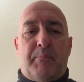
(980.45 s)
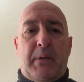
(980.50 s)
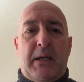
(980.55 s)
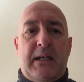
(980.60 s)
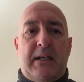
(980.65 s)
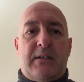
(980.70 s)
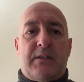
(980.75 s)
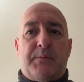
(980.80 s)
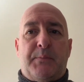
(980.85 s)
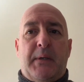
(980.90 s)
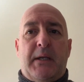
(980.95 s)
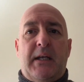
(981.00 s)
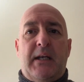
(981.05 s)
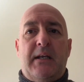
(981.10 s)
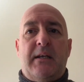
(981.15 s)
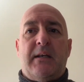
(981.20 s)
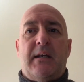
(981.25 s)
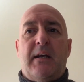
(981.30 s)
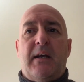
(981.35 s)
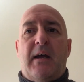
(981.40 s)
peak
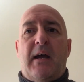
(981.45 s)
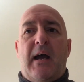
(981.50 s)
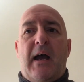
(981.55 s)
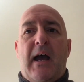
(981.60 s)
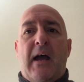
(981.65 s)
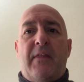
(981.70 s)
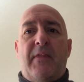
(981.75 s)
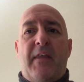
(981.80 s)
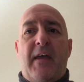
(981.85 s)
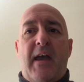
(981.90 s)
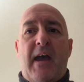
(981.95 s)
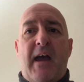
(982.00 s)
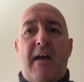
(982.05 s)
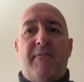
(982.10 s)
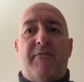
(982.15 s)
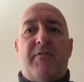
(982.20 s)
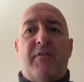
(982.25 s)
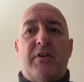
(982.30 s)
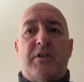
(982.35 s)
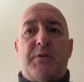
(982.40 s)
speed, and their
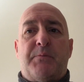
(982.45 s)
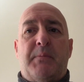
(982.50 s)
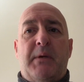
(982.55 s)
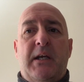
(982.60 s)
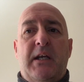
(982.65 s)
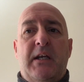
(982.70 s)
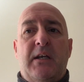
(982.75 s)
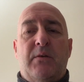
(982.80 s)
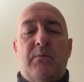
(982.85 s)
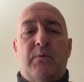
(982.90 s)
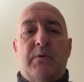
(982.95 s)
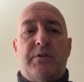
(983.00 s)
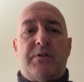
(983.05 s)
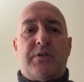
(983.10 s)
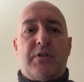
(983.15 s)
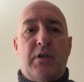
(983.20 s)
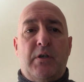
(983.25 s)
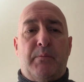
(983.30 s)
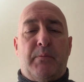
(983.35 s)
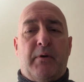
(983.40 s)
average speed was
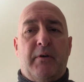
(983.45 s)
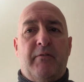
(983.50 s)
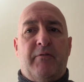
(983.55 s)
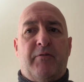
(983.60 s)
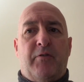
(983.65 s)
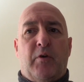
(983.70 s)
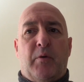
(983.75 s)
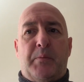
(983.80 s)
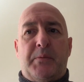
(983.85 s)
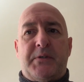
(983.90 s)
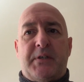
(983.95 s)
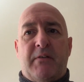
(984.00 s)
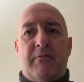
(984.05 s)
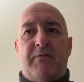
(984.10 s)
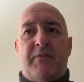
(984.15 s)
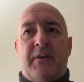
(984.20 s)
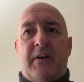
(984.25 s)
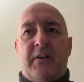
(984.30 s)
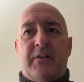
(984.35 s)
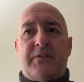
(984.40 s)

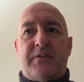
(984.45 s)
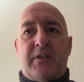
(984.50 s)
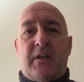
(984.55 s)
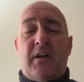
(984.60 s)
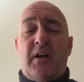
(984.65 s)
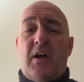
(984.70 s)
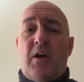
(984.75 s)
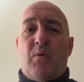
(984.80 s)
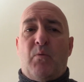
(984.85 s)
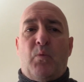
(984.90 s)
2.4% faster,